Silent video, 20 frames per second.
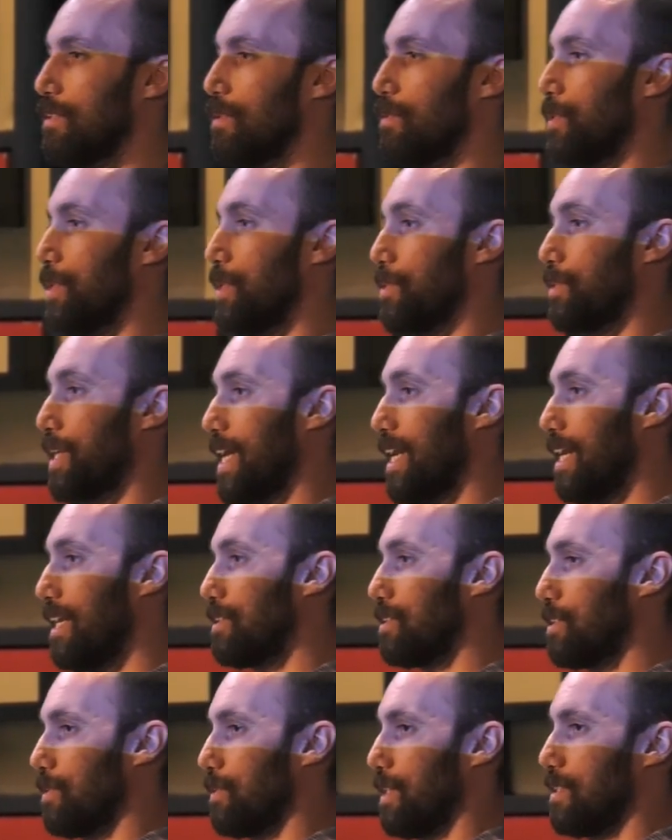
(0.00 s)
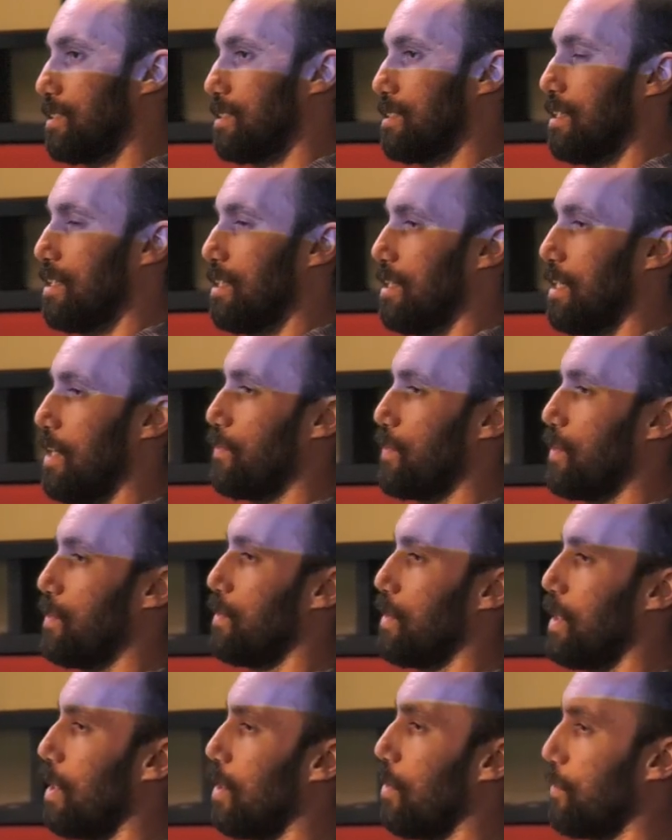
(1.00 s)
What you can do is, if
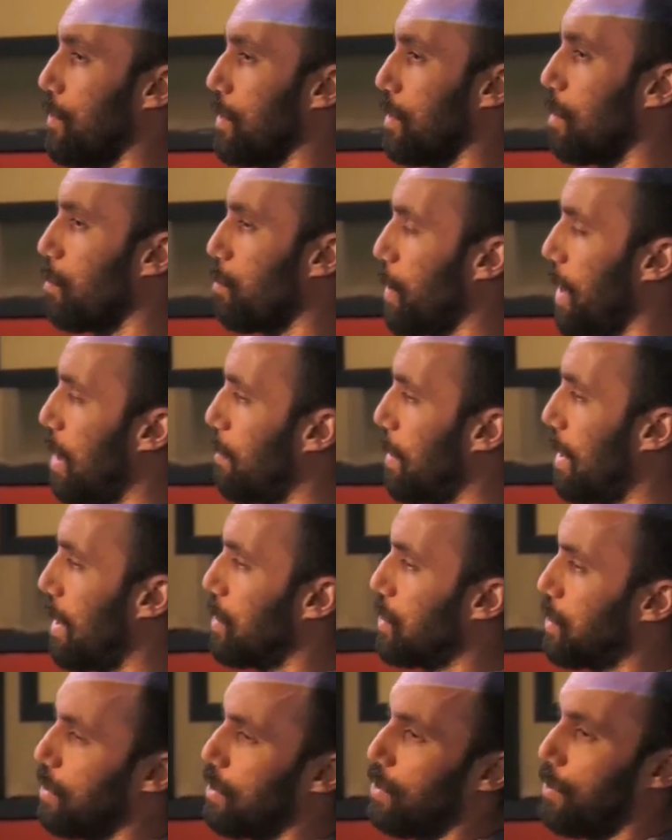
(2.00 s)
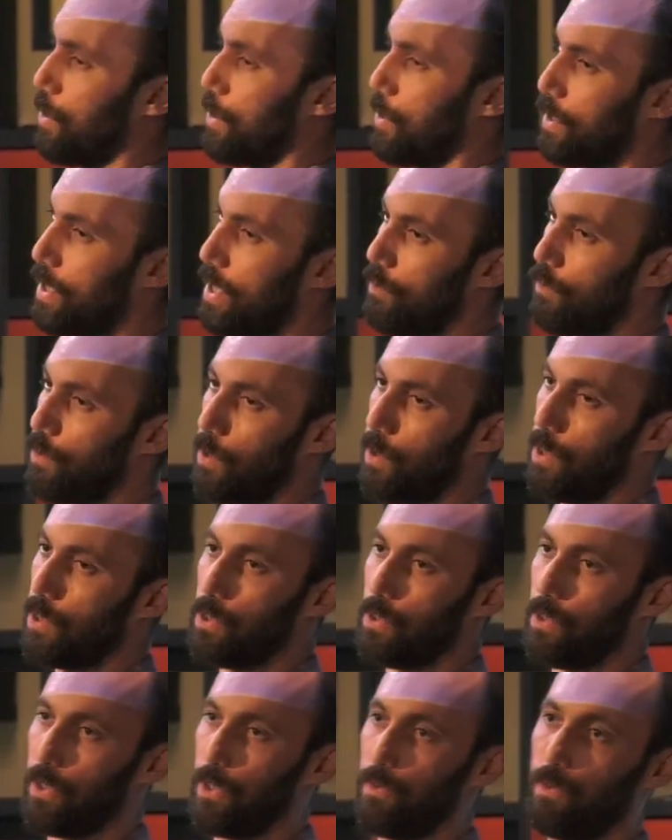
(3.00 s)
you're a brand manager or you're an
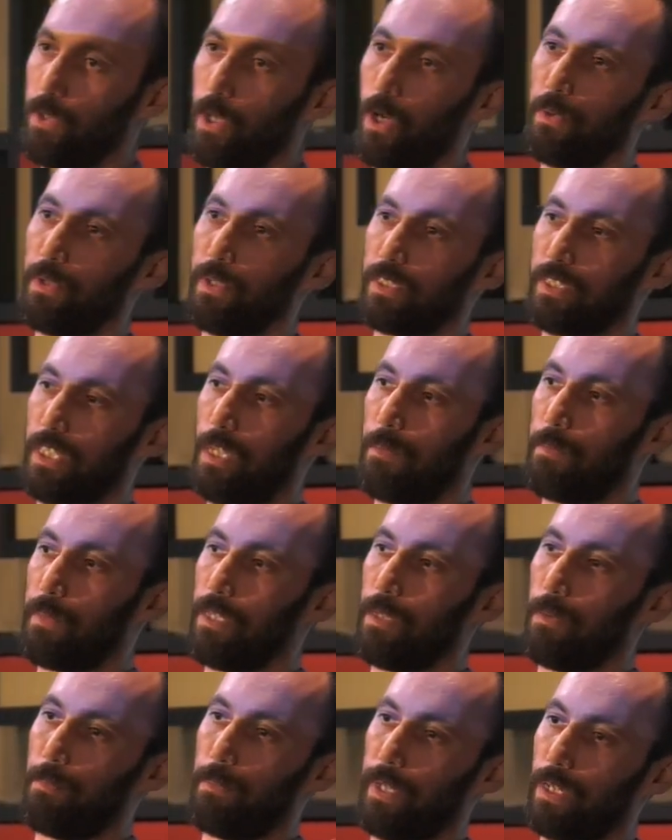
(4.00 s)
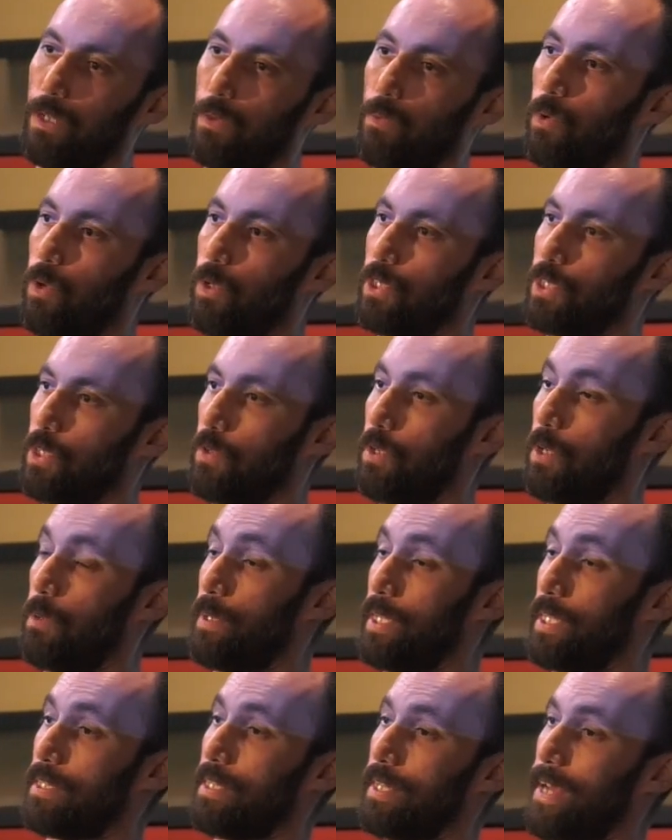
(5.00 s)
influencer, you know there's going to be a big award show or a
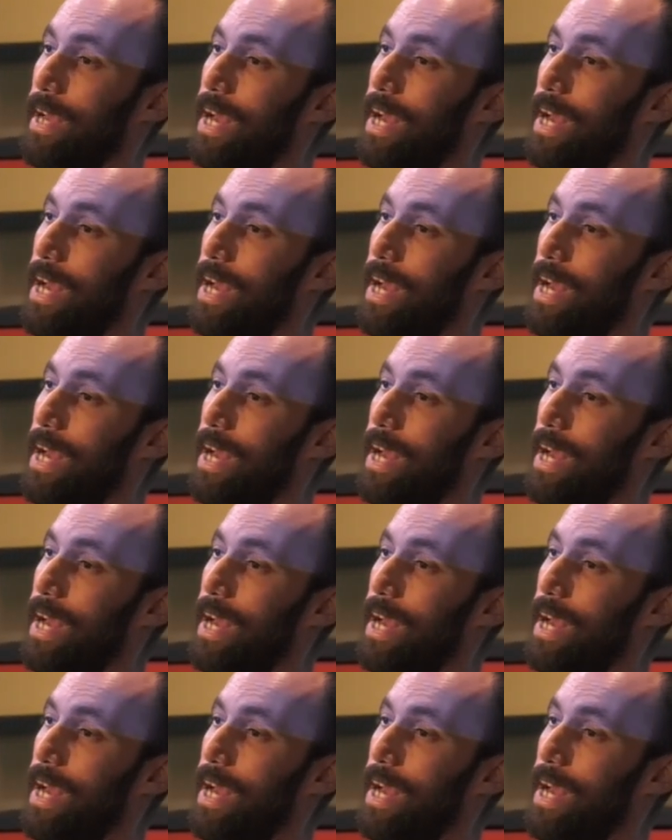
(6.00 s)
big thing